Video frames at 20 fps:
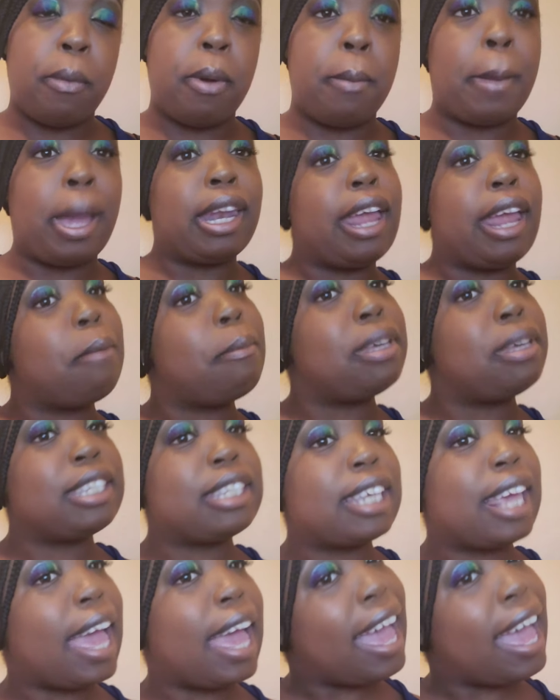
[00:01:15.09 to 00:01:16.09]
but my name is
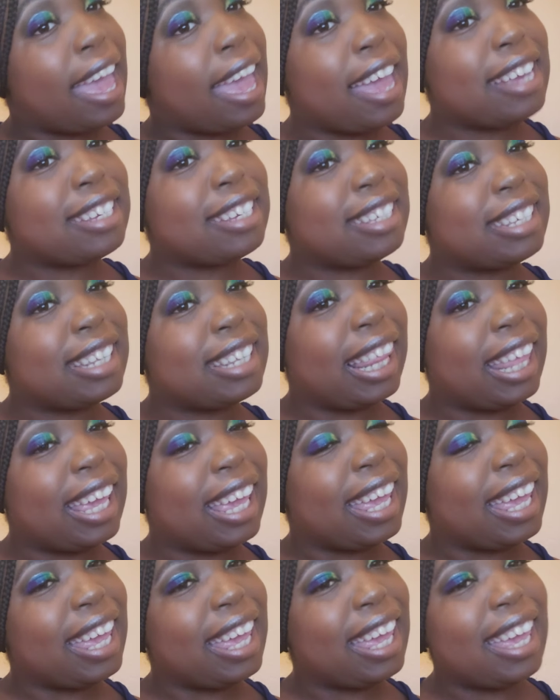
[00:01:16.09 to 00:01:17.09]

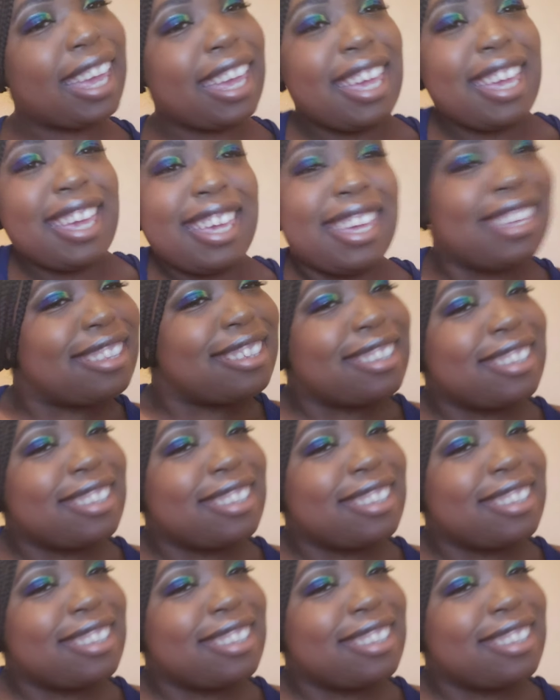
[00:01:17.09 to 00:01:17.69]
Ashley.